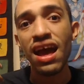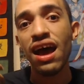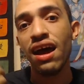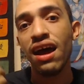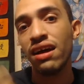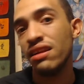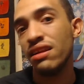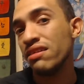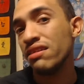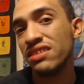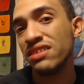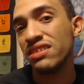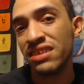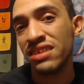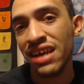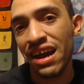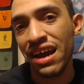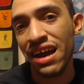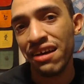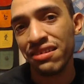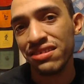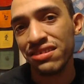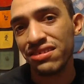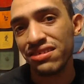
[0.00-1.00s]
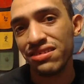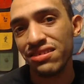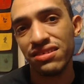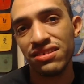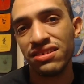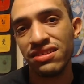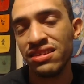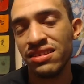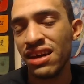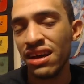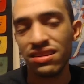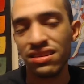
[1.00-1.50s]
I love these
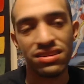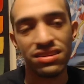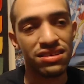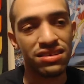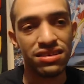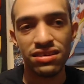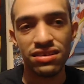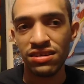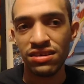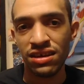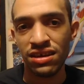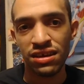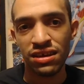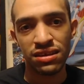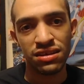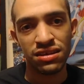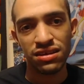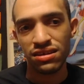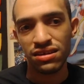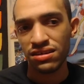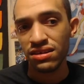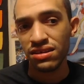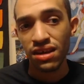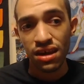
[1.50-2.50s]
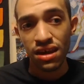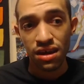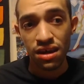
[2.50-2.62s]
characters. Noctis, Ignis,